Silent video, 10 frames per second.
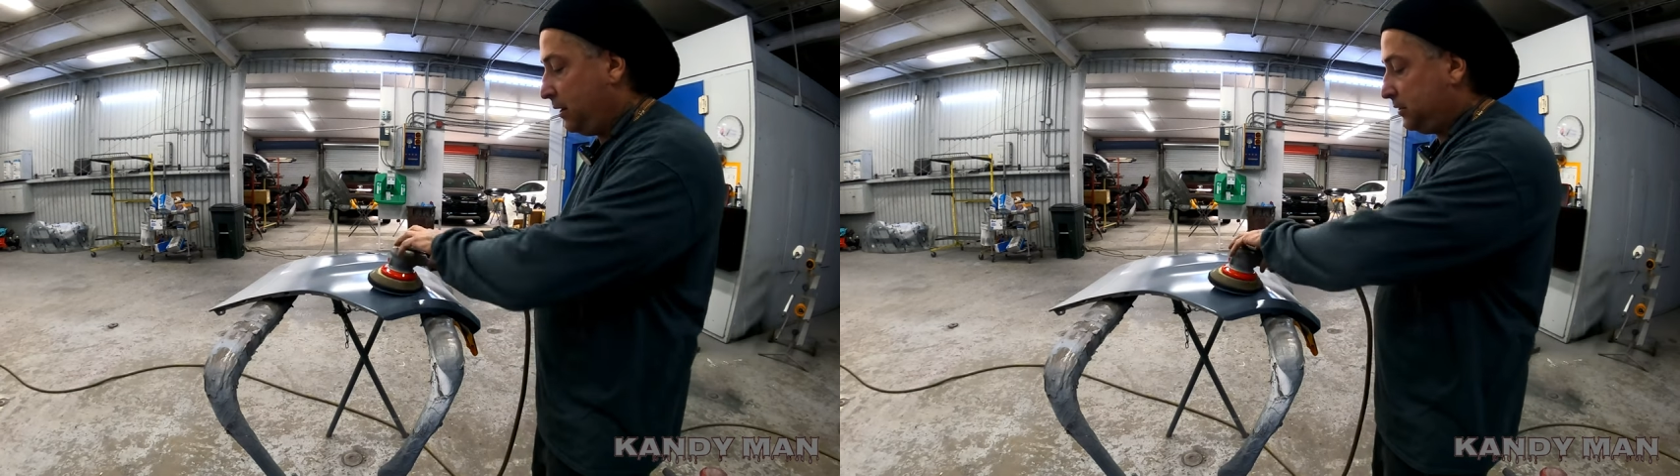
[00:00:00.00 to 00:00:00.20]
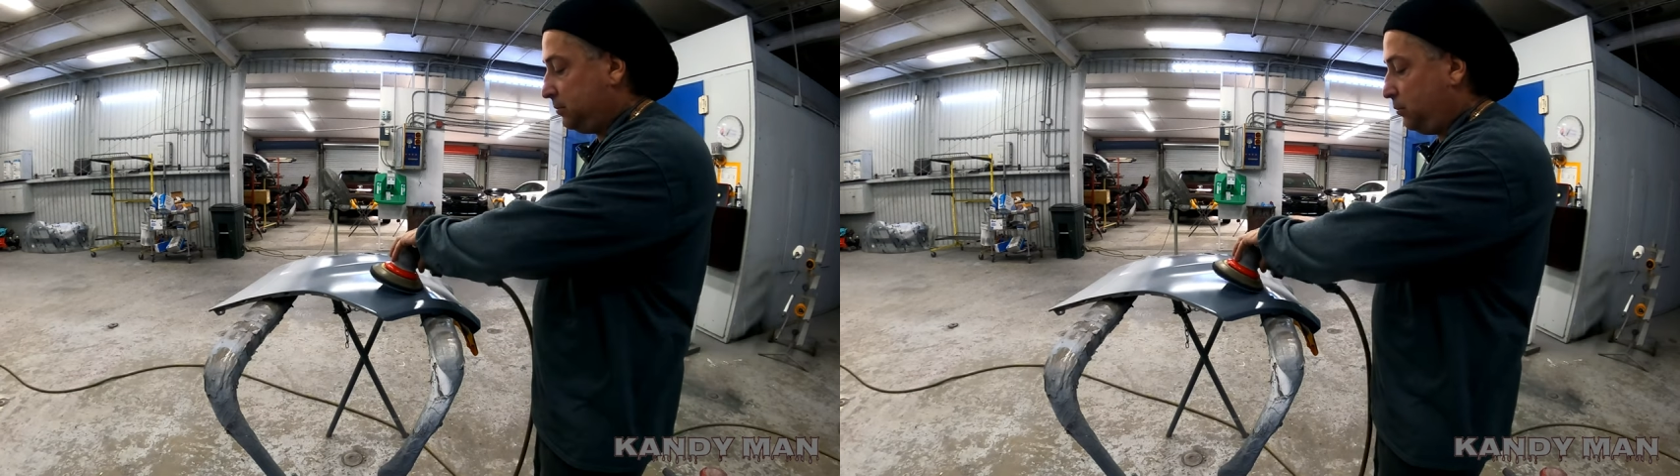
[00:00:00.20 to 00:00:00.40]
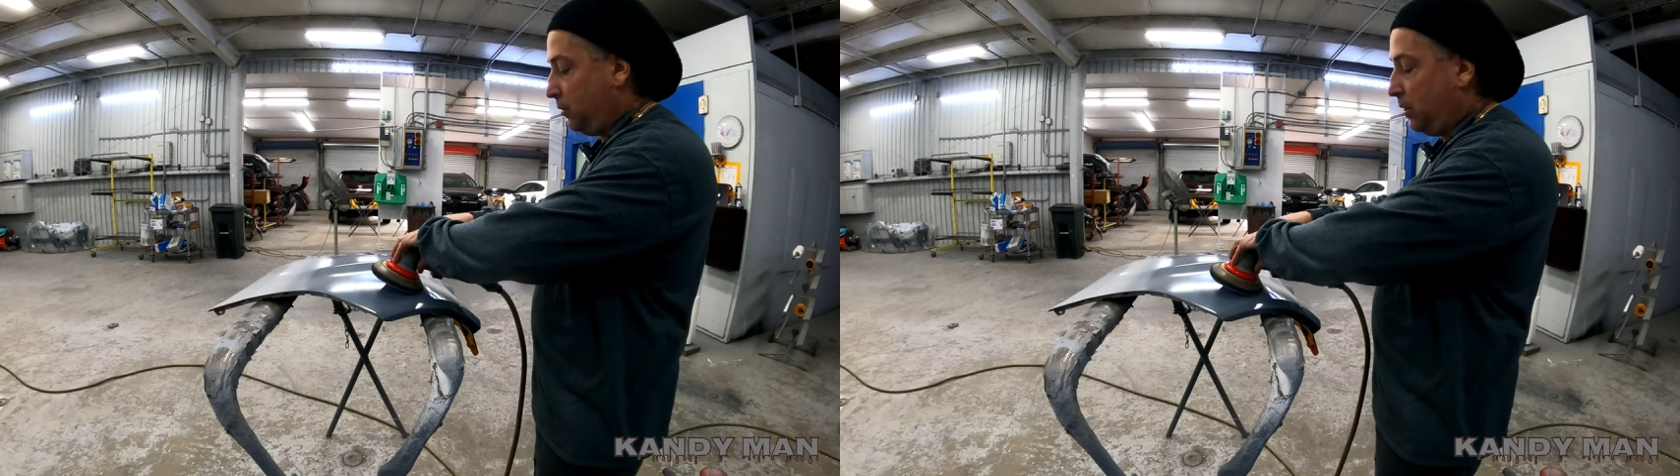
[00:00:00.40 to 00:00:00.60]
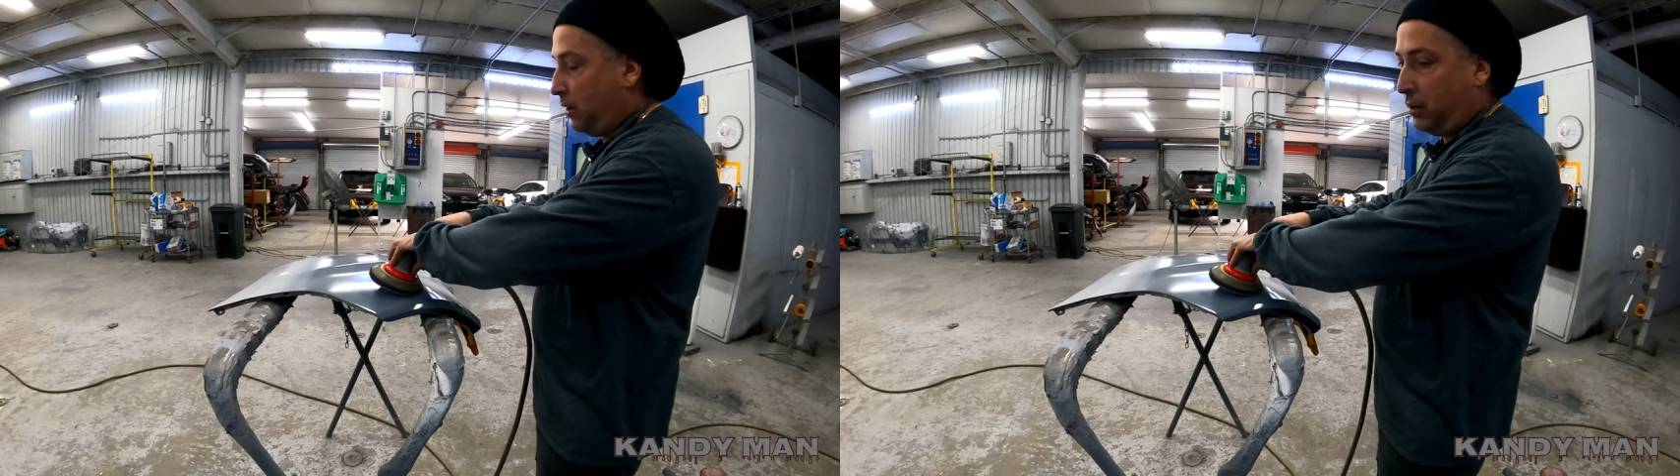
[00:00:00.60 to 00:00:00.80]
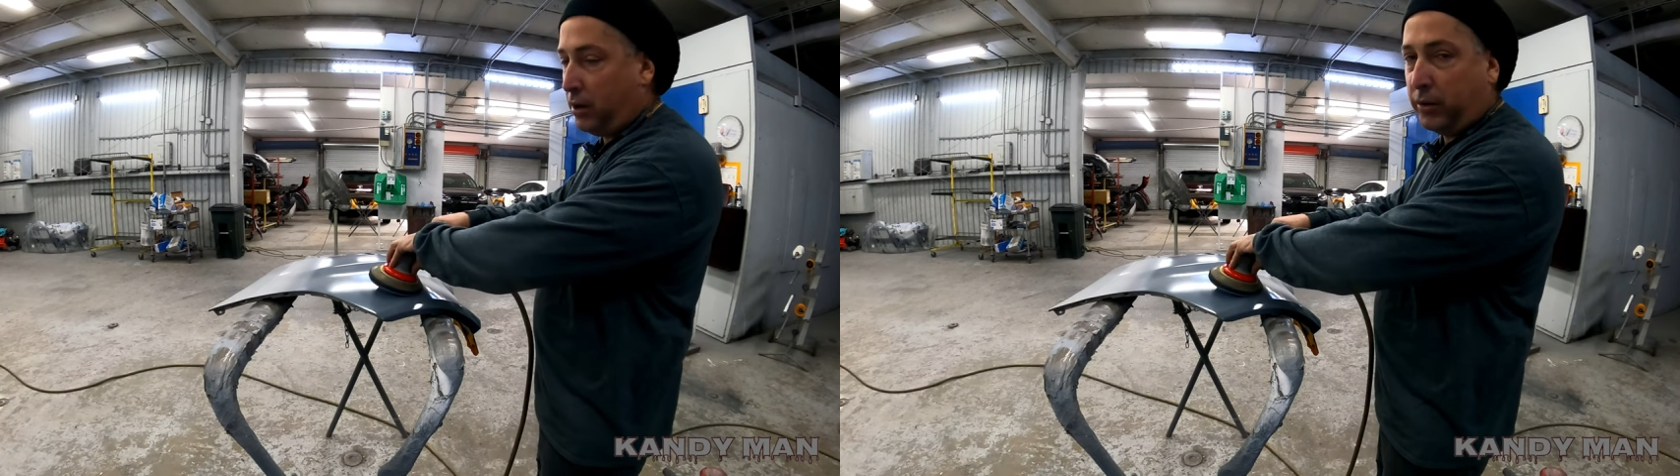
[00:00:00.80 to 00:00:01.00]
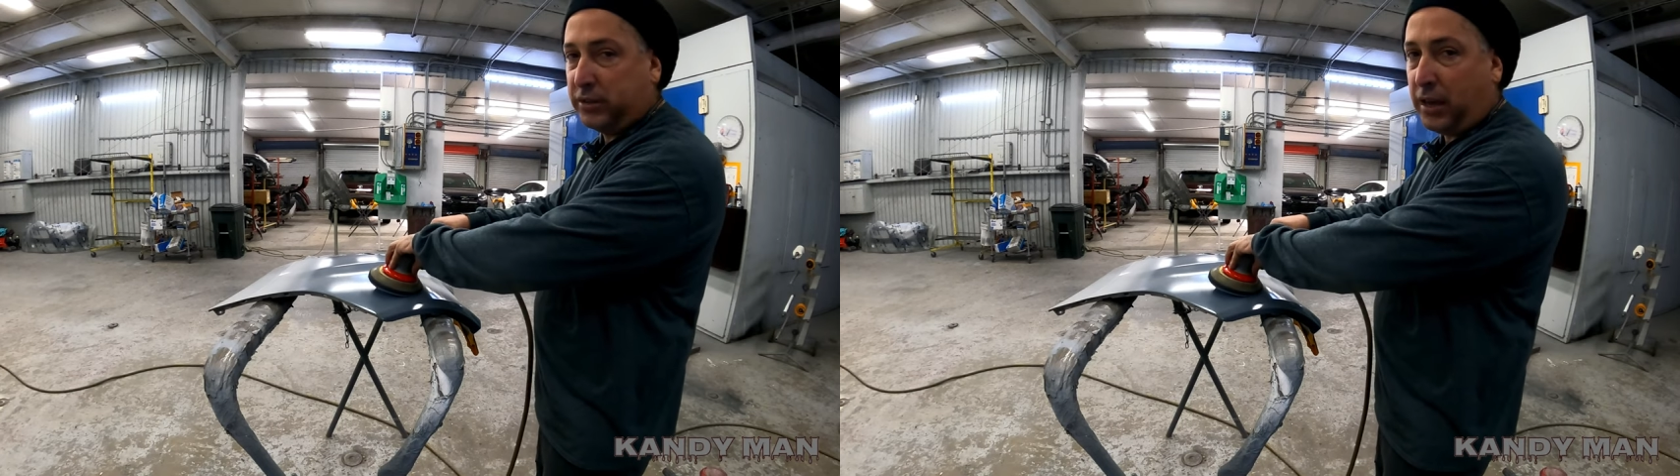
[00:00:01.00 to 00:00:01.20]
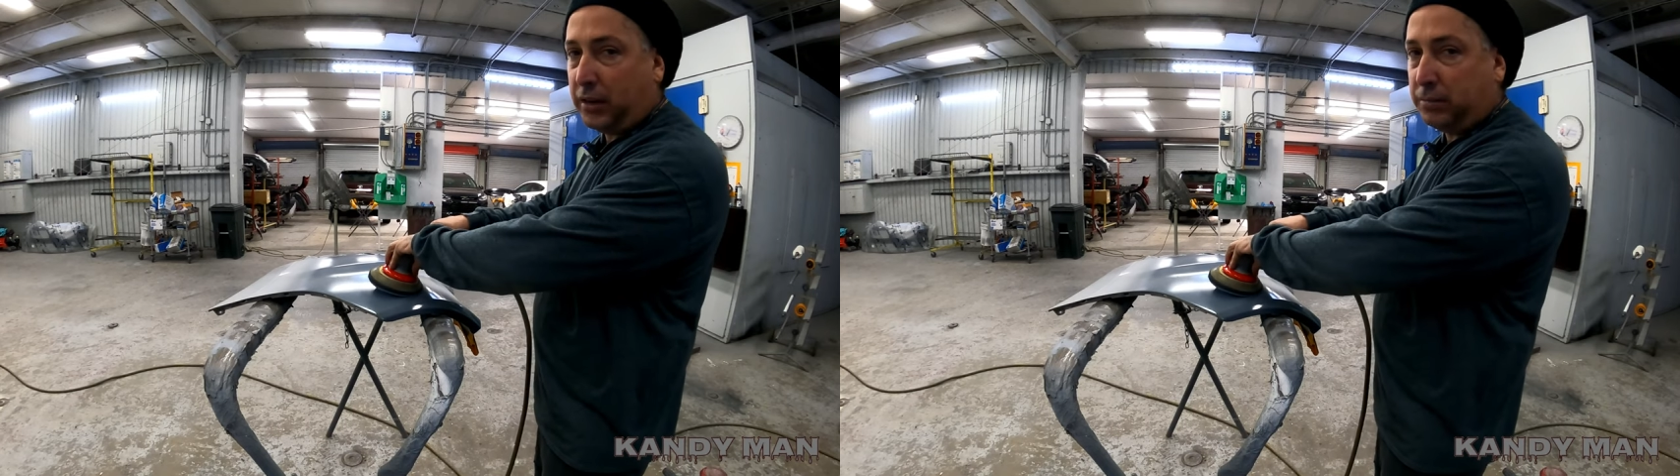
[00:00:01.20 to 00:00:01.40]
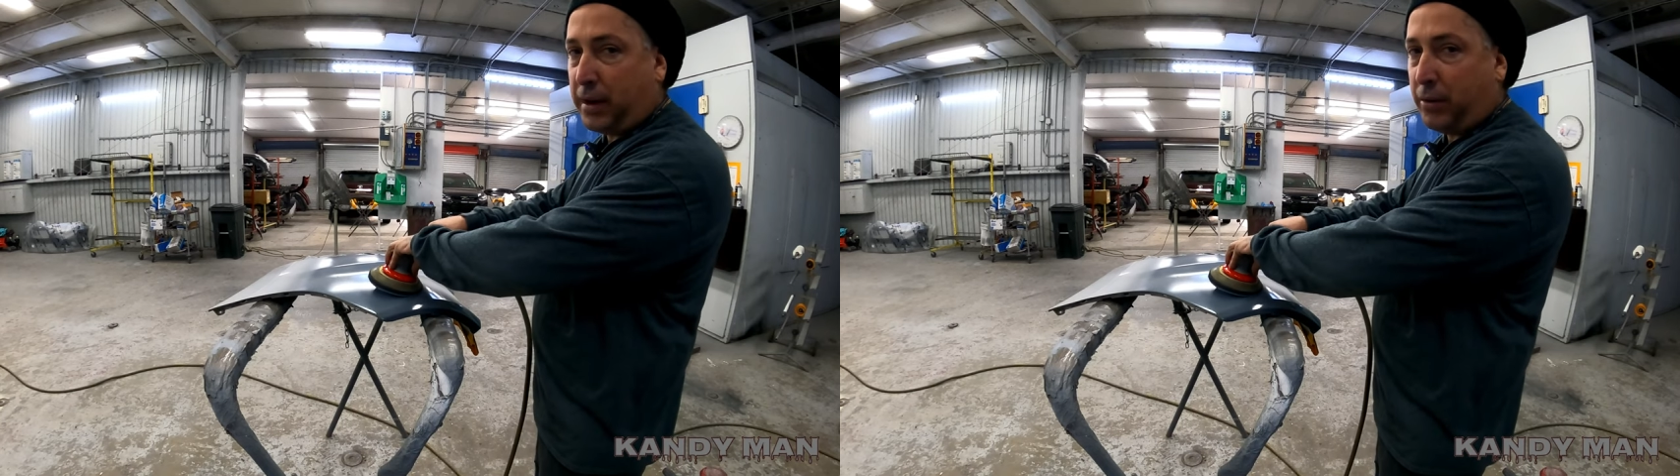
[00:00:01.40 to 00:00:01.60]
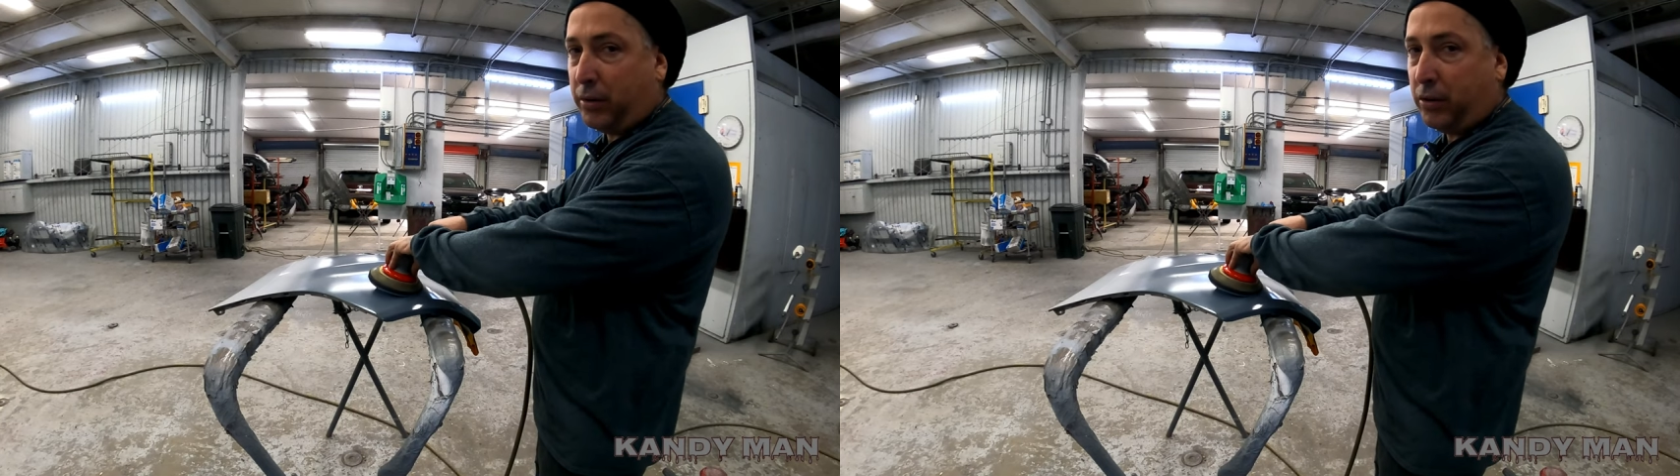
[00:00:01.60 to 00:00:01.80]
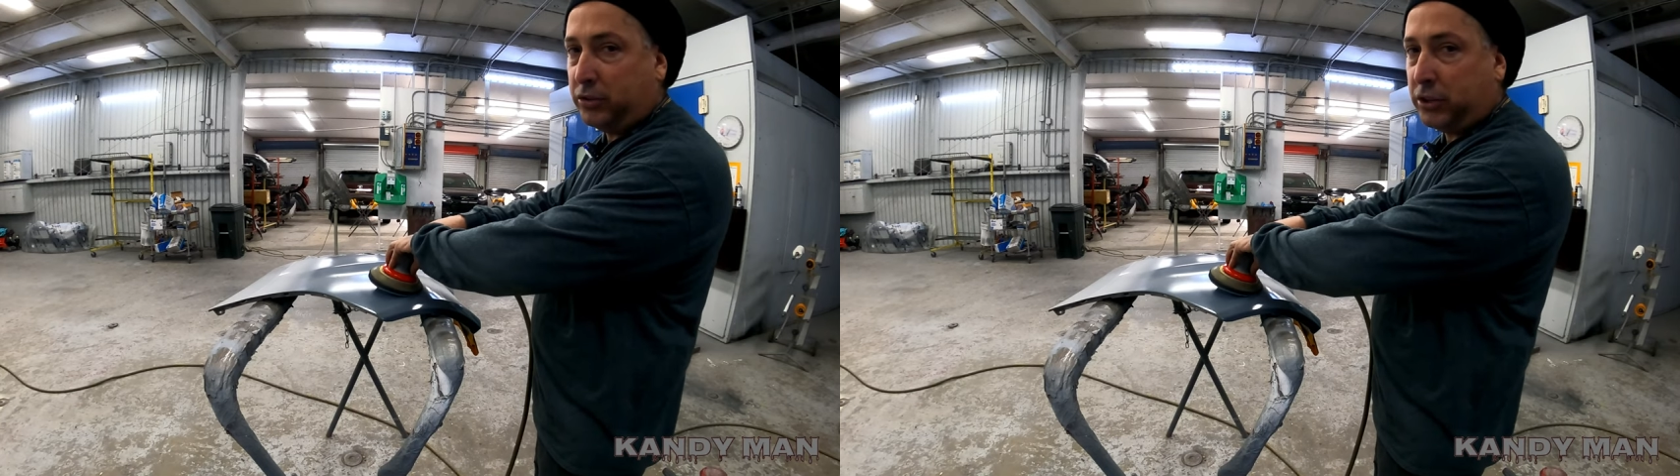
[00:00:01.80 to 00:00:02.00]
Let's, you know it's gas
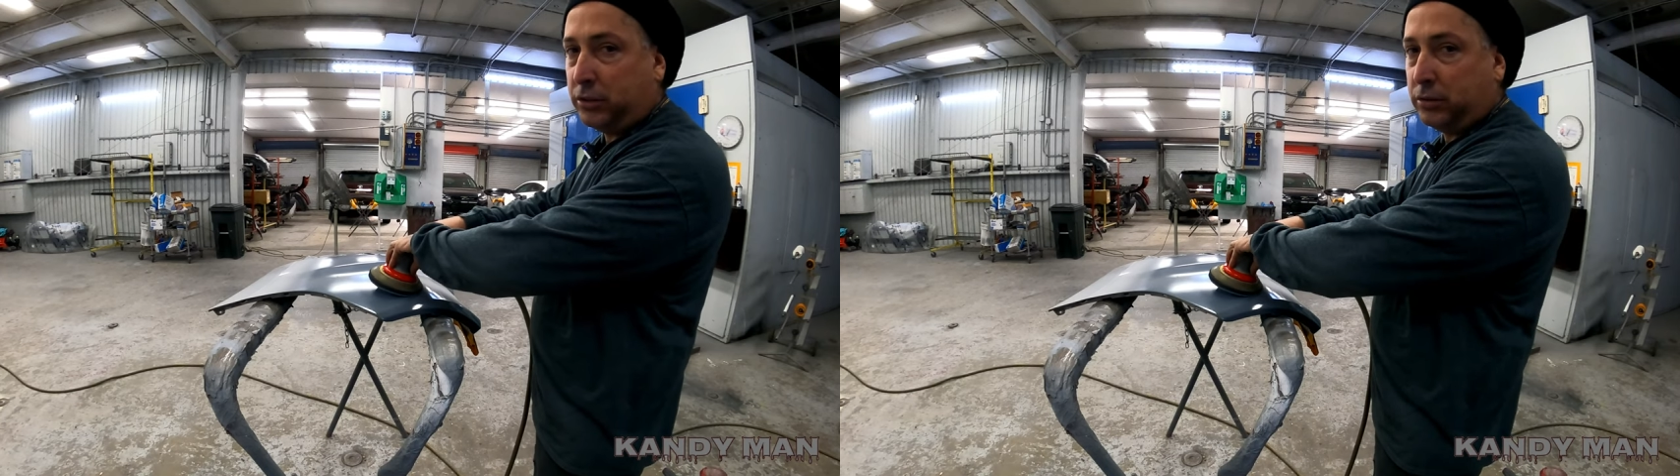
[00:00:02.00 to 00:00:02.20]
powered, don't you?